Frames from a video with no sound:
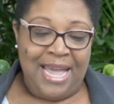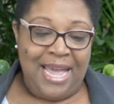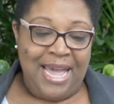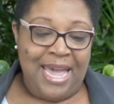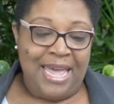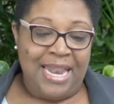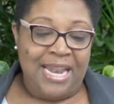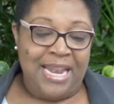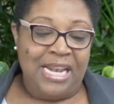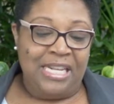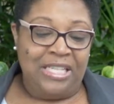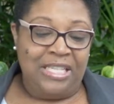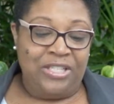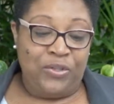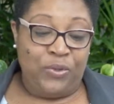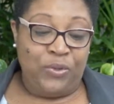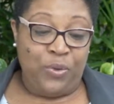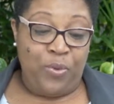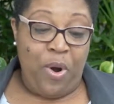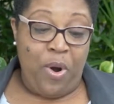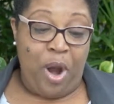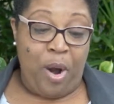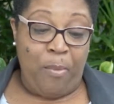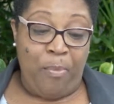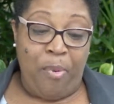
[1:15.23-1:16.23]
And it is
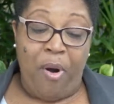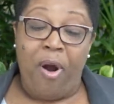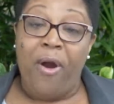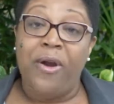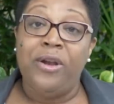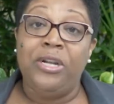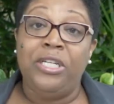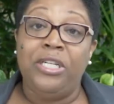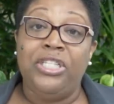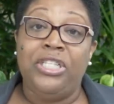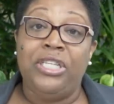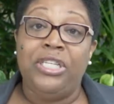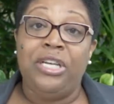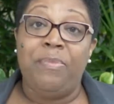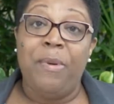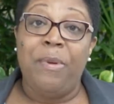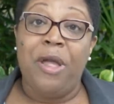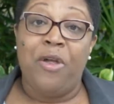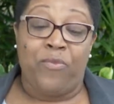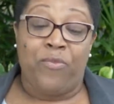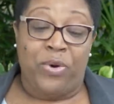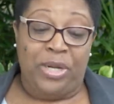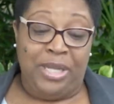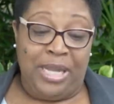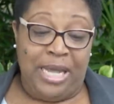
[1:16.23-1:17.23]
through our partnership
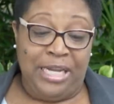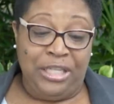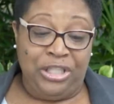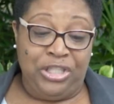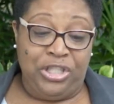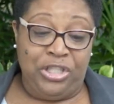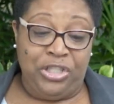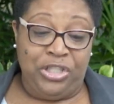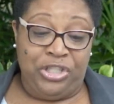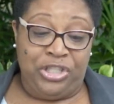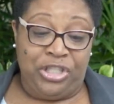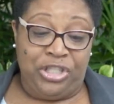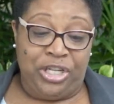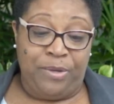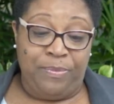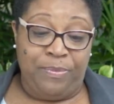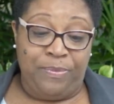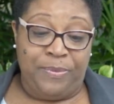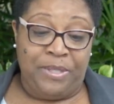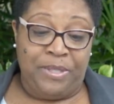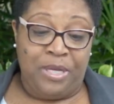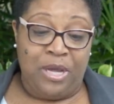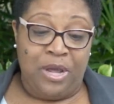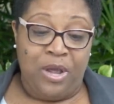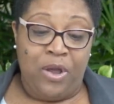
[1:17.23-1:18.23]
and
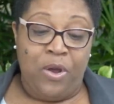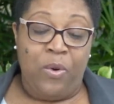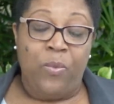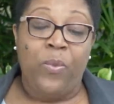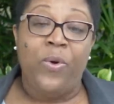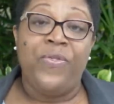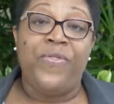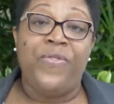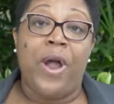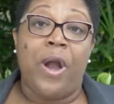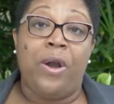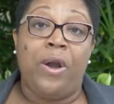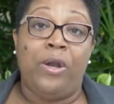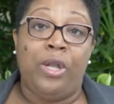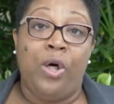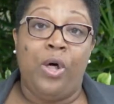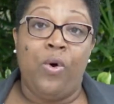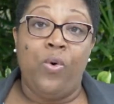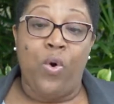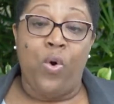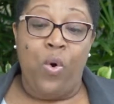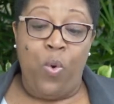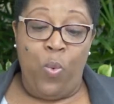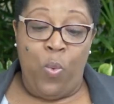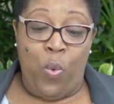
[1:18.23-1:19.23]
relationships with our
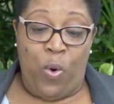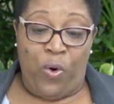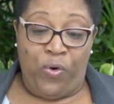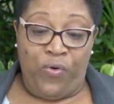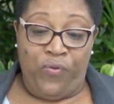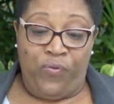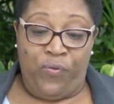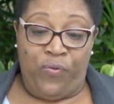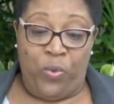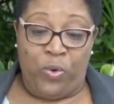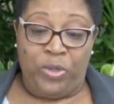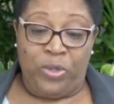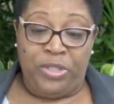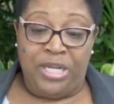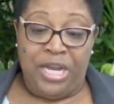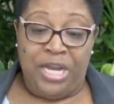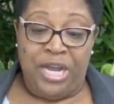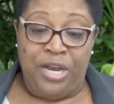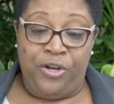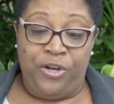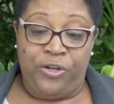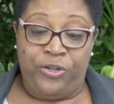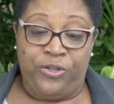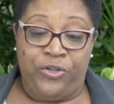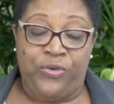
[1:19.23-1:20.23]
local workforce
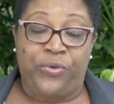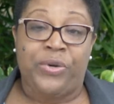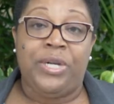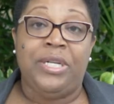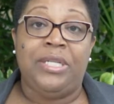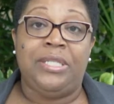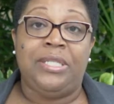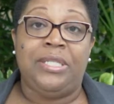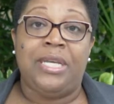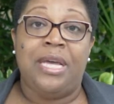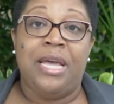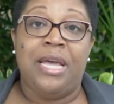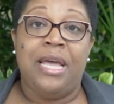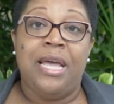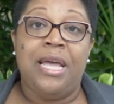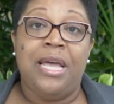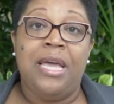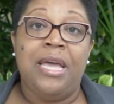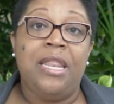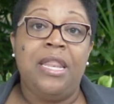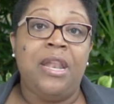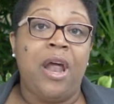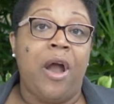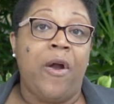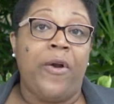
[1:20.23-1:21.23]
industries
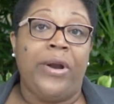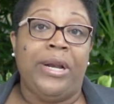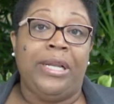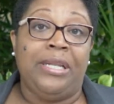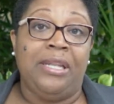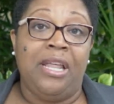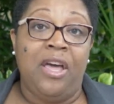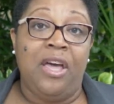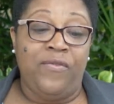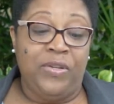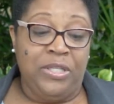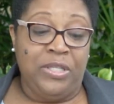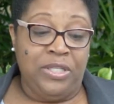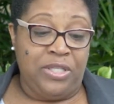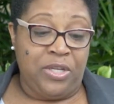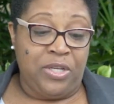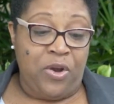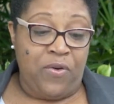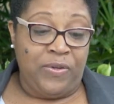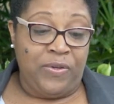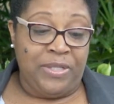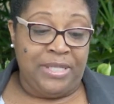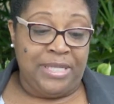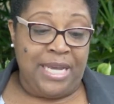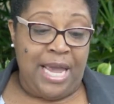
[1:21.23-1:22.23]
in our 11
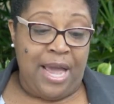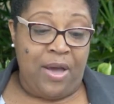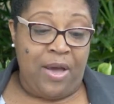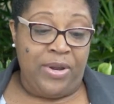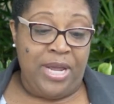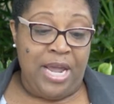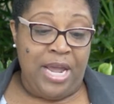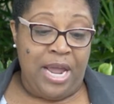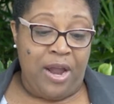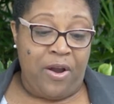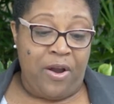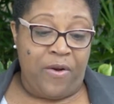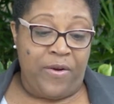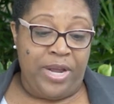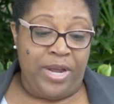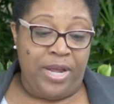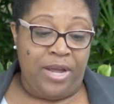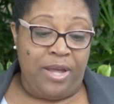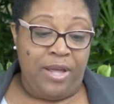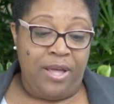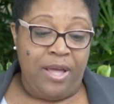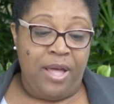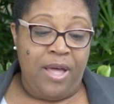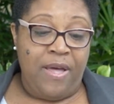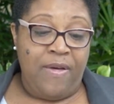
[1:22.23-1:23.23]
service county
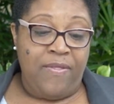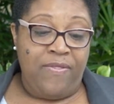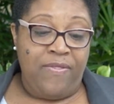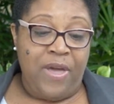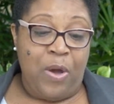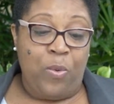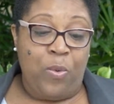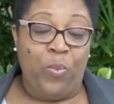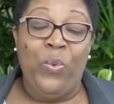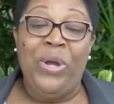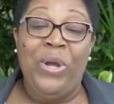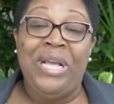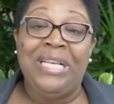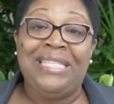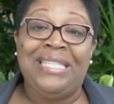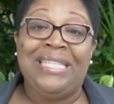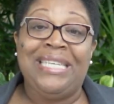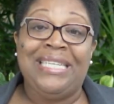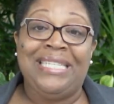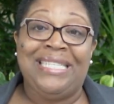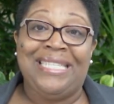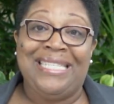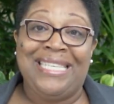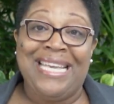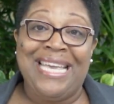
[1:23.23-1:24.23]
area that we
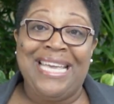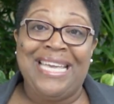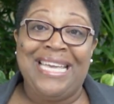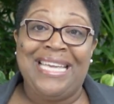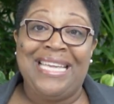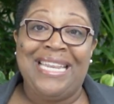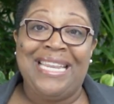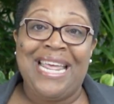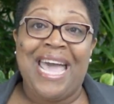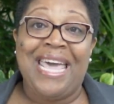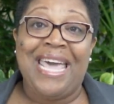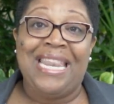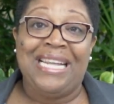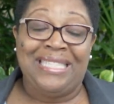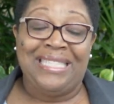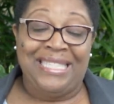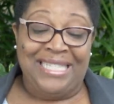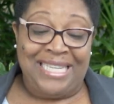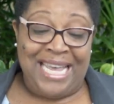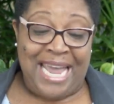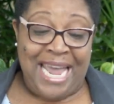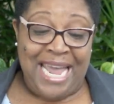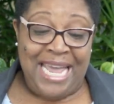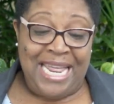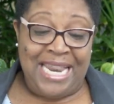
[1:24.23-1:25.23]
succeed at
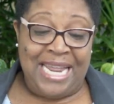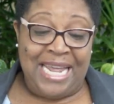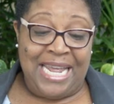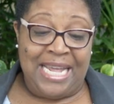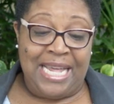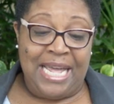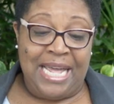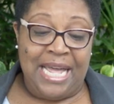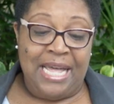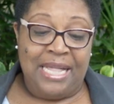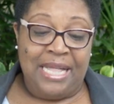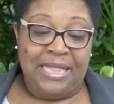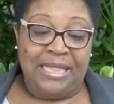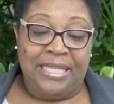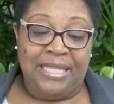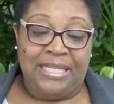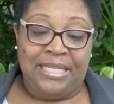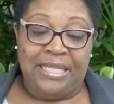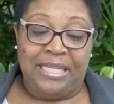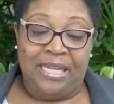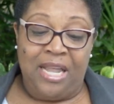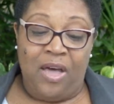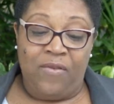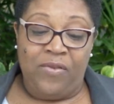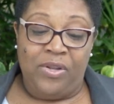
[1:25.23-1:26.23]
attaining
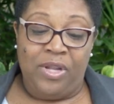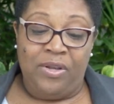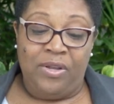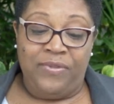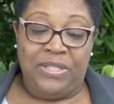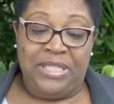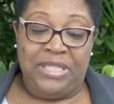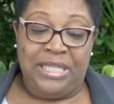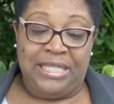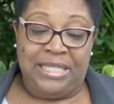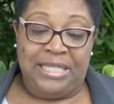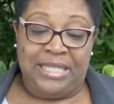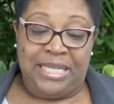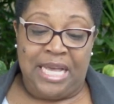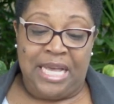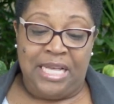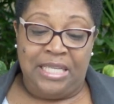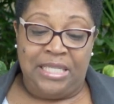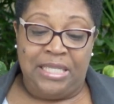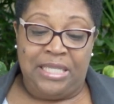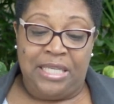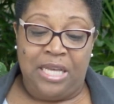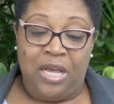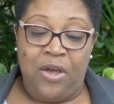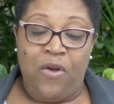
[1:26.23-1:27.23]
this level of
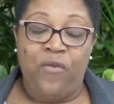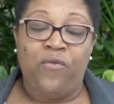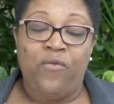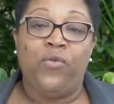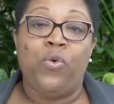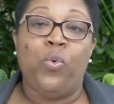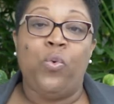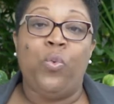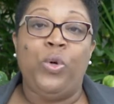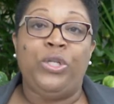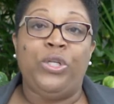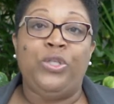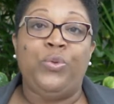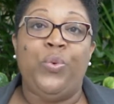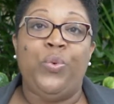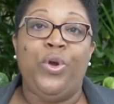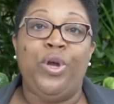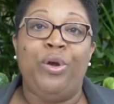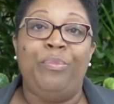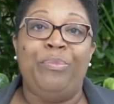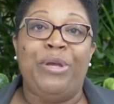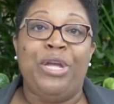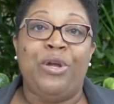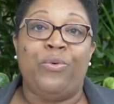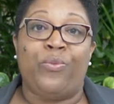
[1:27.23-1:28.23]
success for which we
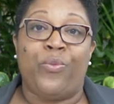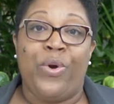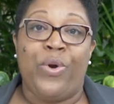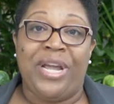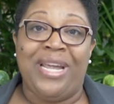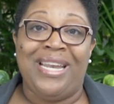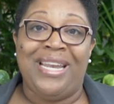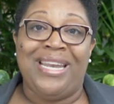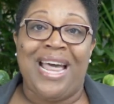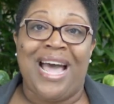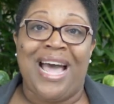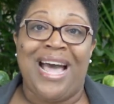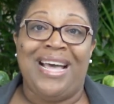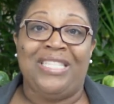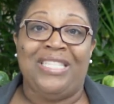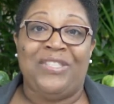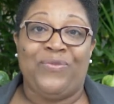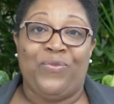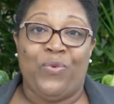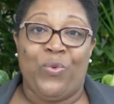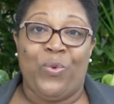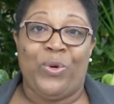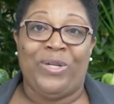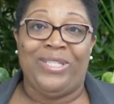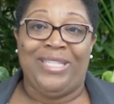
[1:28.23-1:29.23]
are being
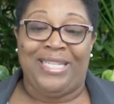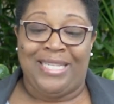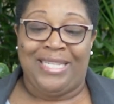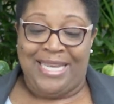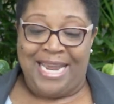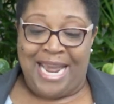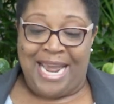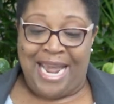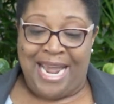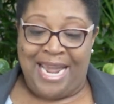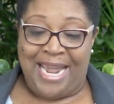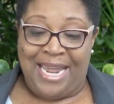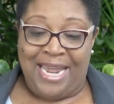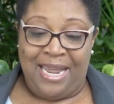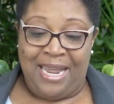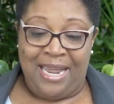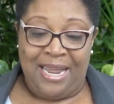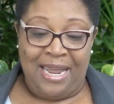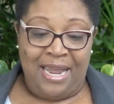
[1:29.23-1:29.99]
recognized for today.